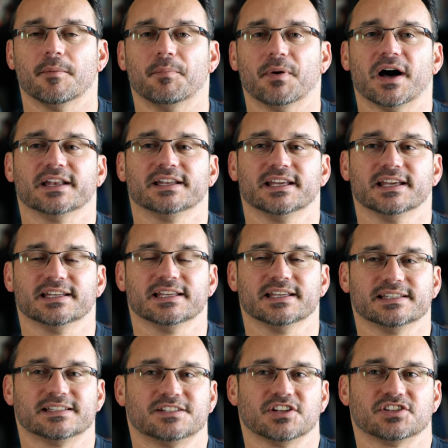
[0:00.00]
but it,
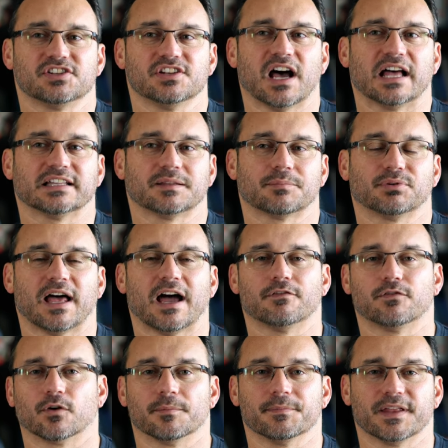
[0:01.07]
it's just not the
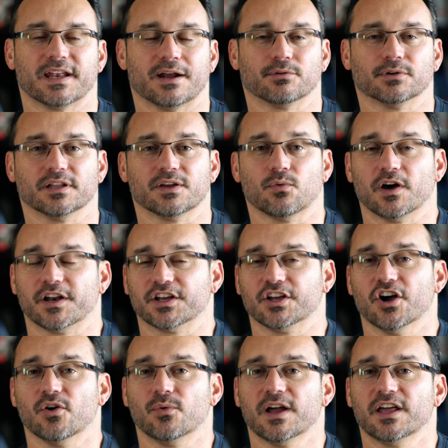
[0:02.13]
platform that I really want to
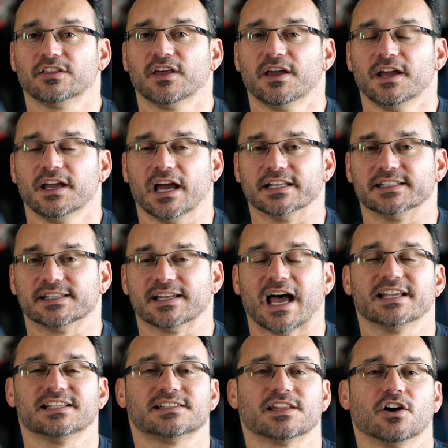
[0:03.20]
go with. It's
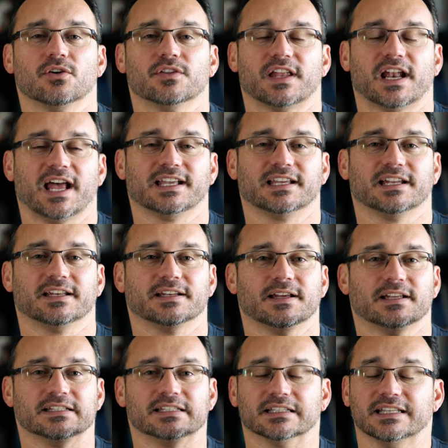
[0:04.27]
nice though that I can
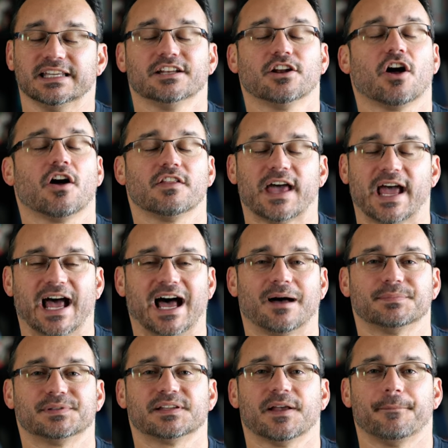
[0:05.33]
delete all the
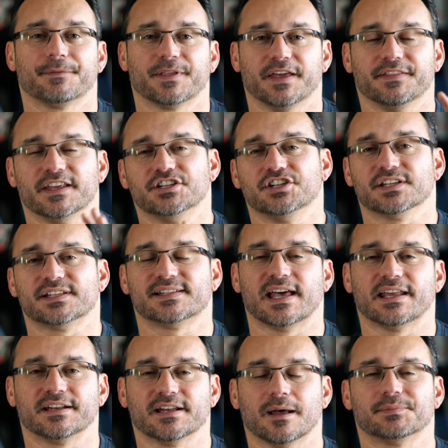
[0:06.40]
apps and then just
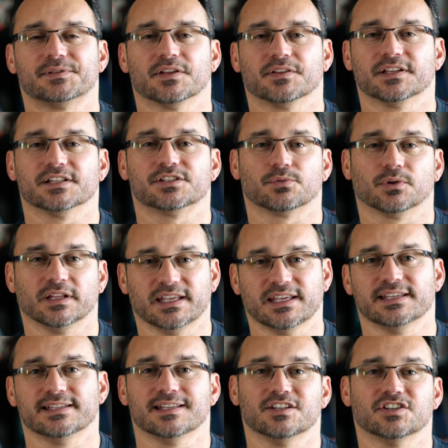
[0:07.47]
set it up so that it's really
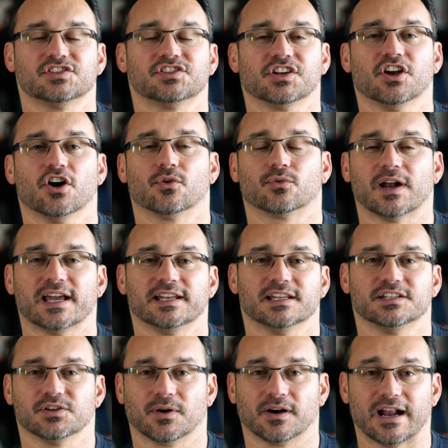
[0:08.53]
easy just to go right
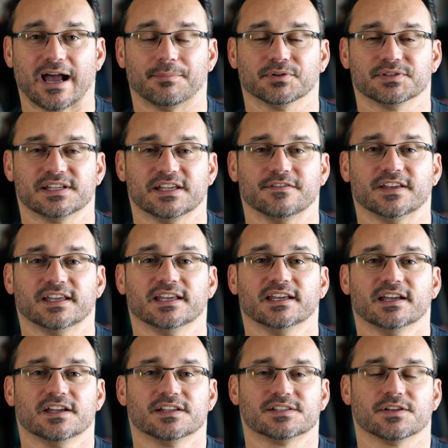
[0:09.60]
into our Apple TV
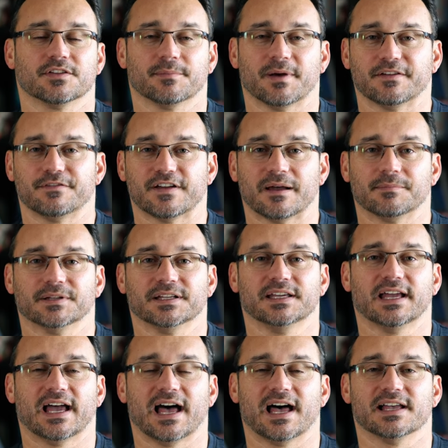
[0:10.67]
so that my family
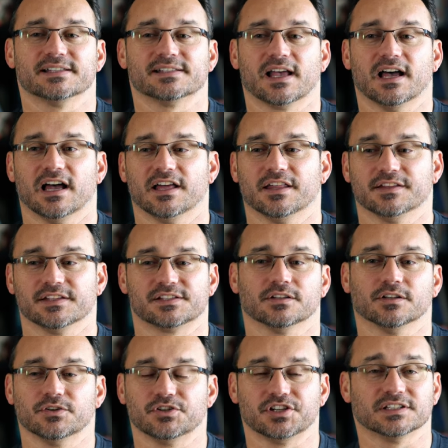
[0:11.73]
has uh, the
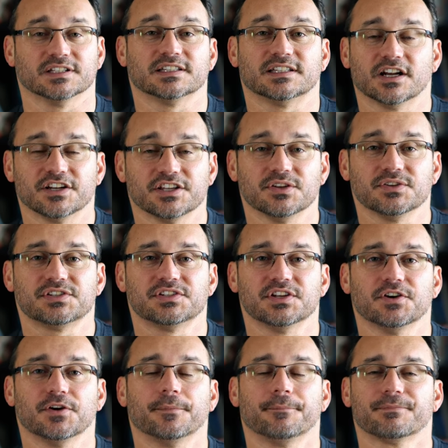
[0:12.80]
solution that they're used
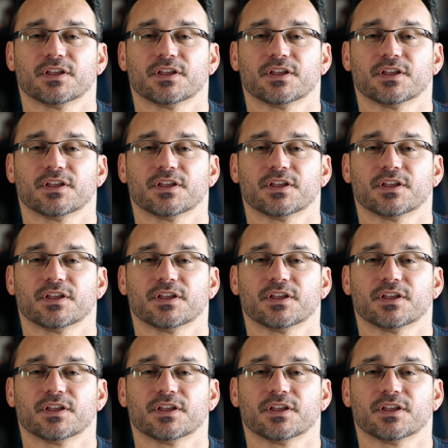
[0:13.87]
to,